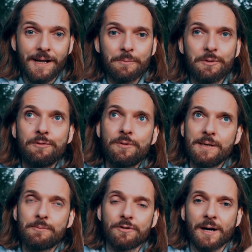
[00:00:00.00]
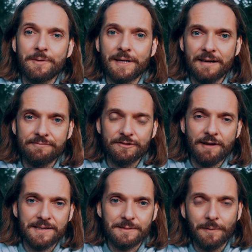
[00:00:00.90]
But if you keep grabbing every
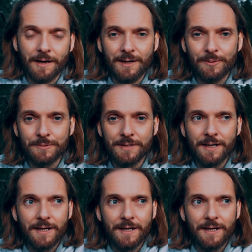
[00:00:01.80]
random cloud,